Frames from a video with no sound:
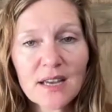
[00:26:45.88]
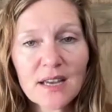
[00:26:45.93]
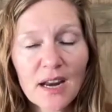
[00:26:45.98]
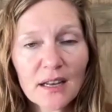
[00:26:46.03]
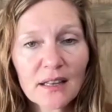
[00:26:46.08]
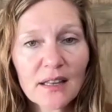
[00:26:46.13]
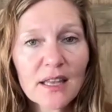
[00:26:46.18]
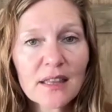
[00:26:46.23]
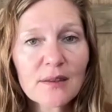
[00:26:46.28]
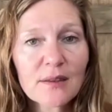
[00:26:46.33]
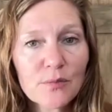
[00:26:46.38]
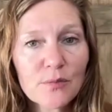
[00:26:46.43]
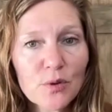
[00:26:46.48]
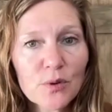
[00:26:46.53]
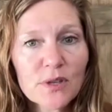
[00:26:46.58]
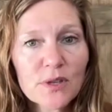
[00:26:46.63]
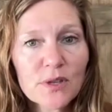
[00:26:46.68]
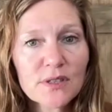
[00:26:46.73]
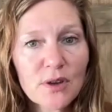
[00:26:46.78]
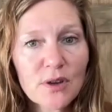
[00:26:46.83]
kind of like the
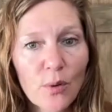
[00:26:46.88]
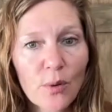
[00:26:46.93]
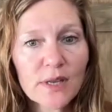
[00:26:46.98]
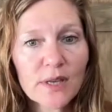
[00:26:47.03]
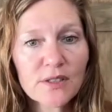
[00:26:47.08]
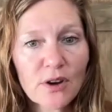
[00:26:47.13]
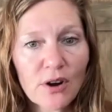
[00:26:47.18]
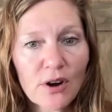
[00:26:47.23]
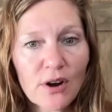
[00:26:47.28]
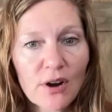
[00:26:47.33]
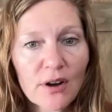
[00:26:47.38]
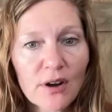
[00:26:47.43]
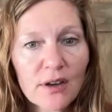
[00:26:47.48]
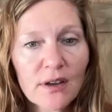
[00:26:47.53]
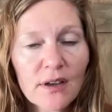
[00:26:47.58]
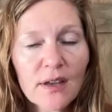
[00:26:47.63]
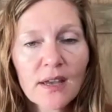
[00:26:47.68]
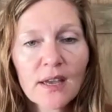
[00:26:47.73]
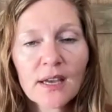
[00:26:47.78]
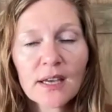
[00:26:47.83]
moon is going dark,
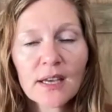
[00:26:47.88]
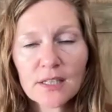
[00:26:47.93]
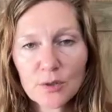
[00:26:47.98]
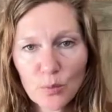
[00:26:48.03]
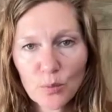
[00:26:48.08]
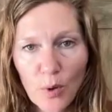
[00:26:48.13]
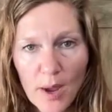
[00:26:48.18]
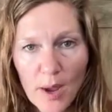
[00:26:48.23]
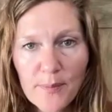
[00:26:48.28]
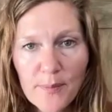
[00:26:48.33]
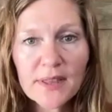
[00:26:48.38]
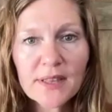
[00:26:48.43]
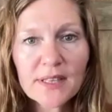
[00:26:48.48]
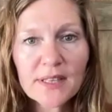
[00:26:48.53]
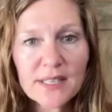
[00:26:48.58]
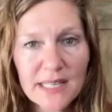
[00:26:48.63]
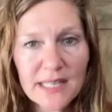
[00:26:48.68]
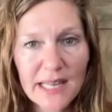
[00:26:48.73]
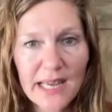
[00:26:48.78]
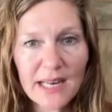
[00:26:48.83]
it's wiping the
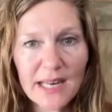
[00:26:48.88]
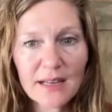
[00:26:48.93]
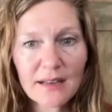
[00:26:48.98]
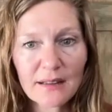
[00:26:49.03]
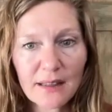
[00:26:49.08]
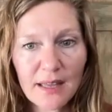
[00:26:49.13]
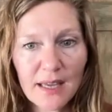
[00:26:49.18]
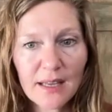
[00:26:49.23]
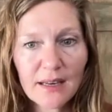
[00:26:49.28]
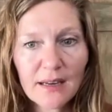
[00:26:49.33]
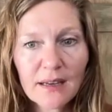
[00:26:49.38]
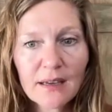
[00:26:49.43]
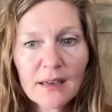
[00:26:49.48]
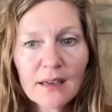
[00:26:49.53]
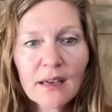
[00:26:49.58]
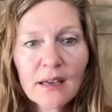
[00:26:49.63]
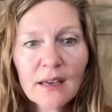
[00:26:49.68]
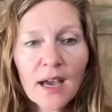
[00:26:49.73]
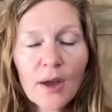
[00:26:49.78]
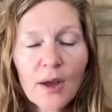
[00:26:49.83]
slate clean,
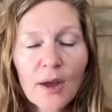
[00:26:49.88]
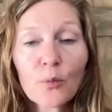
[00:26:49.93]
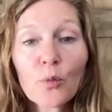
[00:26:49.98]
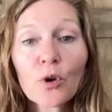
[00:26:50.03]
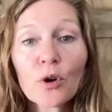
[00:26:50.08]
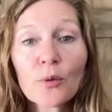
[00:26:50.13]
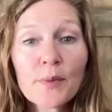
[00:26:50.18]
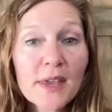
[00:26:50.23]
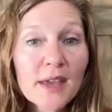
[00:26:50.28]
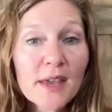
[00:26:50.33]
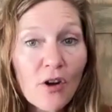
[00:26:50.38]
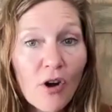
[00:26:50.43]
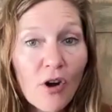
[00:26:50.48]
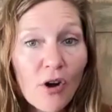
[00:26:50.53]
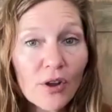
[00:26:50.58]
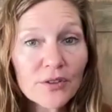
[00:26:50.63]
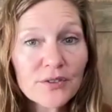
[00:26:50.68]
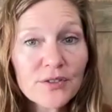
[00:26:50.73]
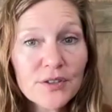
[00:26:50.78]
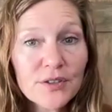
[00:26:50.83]
and we're being
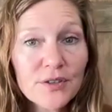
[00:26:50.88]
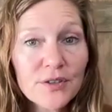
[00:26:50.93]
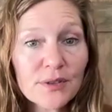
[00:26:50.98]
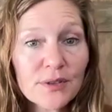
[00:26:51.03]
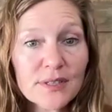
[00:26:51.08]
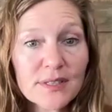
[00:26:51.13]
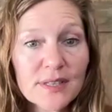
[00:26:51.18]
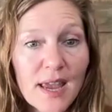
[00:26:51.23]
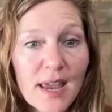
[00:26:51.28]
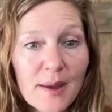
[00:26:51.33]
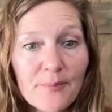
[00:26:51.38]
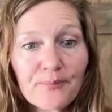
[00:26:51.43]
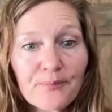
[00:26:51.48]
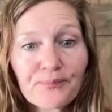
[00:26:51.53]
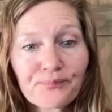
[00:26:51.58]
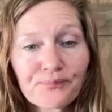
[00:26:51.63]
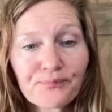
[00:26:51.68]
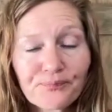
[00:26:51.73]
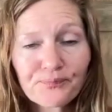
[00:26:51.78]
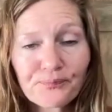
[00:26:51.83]
called to do the same.
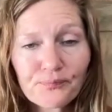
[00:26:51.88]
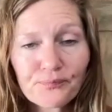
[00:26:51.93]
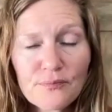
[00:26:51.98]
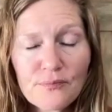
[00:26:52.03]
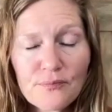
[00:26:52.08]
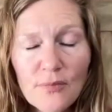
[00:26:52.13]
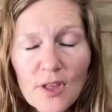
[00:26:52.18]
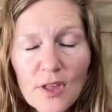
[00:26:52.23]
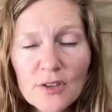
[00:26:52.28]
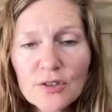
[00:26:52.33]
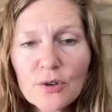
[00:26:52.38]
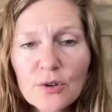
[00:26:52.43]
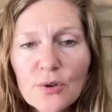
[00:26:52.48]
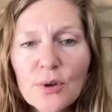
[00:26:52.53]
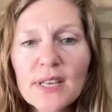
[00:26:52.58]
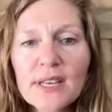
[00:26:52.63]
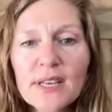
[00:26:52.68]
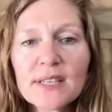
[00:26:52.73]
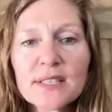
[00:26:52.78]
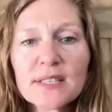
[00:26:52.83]
So,
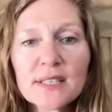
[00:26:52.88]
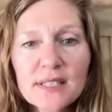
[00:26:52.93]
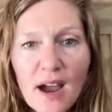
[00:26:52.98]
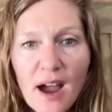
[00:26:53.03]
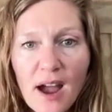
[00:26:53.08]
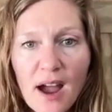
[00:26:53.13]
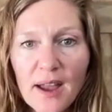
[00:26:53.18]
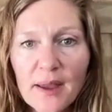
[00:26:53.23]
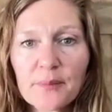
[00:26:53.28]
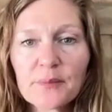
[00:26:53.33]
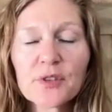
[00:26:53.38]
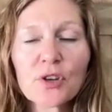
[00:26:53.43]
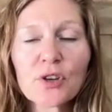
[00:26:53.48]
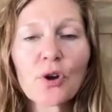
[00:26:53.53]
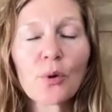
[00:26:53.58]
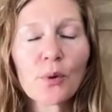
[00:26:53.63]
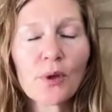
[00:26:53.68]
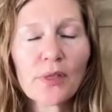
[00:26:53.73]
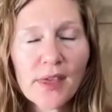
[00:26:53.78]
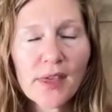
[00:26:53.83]
it is a time to
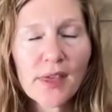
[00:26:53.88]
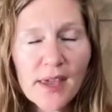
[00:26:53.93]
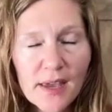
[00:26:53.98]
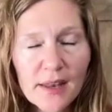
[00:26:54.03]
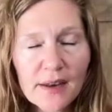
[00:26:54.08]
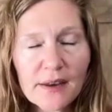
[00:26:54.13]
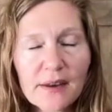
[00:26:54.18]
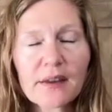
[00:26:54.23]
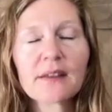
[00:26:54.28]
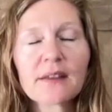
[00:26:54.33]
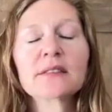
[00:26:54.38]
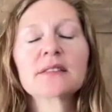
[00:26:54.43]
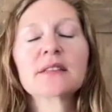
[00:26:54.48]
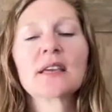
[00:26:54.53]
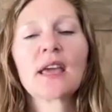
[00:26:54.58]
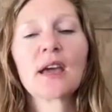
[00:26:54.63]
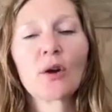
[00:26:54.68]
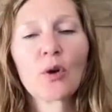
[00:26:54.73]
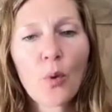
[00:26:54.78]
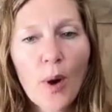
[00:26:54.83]
go within, to
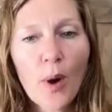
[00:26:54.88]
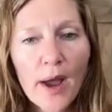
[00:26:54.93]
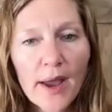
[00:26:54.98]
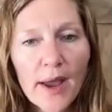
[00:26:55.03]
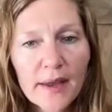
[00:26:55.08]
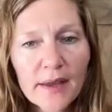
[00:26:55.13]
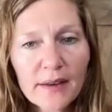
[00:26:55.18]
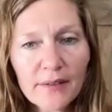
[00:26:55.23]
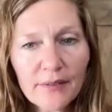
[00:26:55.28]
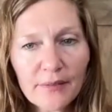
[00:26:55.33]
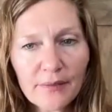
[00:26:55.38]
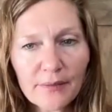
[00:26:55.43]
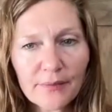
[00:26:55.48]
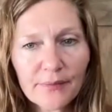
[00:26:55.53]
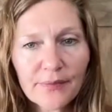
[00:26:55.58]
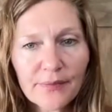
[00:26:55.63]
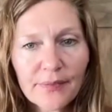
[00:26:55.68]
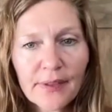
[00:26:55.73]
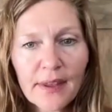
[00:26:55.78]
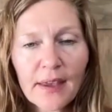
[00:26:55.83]
get quiet,
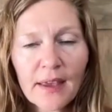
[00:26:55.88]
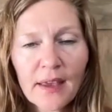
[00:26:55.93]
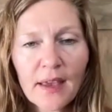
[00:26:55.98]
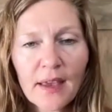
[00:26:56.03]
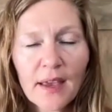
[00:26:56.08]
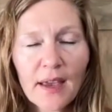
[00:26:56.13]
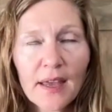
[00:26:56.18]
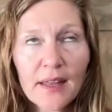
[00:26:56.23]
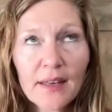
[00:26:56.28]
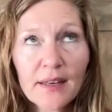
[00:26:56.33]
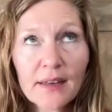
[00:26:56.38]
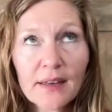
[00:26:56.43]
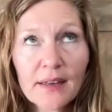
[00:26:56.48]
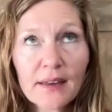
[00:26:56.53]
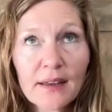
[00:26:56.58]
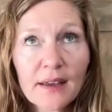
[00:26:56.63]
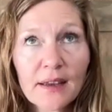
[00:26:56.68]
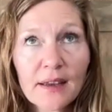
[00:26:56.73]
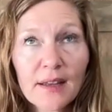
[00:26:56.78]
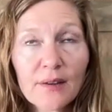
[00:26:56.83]

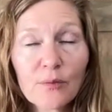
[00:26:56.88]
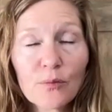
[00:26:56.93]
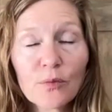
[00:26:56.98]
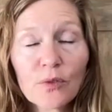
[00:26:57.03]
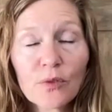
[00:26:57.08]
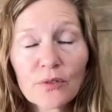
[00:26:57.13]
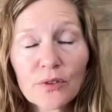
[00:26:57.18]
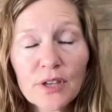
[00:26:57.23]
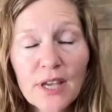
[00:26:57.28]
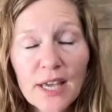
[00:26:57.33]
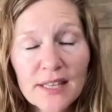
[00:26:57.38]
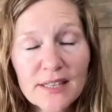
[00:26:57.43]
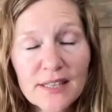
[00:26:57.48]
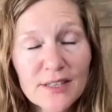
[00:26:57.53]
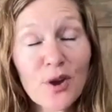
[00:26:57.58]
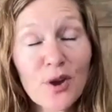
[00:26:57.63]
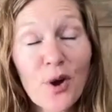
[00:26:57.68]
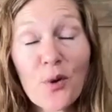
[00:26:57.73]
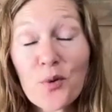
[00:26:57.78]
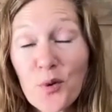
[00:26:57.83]
and get
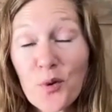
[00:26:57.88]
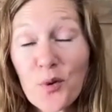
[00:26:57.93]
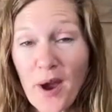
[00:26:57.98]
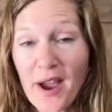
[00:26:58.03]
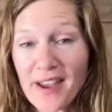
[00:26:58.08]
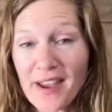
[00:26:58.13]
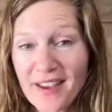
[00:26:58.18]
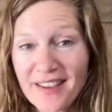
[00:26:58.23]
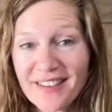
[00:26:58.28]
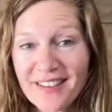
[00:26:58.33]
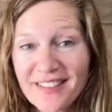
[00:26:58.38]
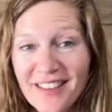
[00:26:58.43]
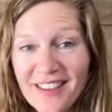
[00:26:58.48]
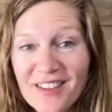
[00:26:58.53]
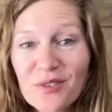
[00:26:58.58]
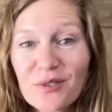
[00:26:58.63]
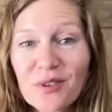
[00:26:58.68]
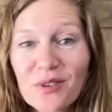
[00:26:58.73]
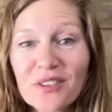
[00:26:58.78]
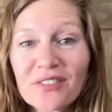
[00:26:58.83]
so quiet that
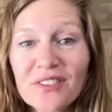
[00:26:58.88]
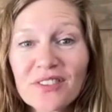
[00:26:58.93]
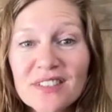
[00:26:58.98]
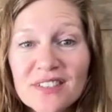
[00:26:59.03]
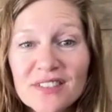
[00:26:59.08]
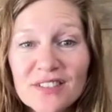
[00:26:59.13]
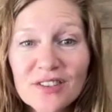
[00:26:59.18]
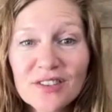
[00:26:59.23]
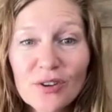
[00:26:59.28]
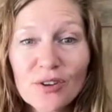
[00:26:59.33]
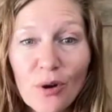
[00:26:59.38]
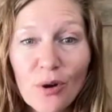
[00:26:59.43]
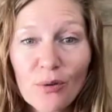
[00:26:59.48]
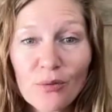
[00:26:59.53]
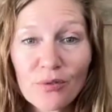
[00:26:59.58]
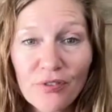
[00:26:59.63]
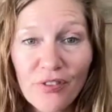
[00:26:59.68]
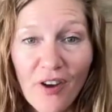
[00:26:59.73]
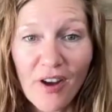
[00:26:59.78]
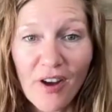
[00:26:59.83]
you can listen to your own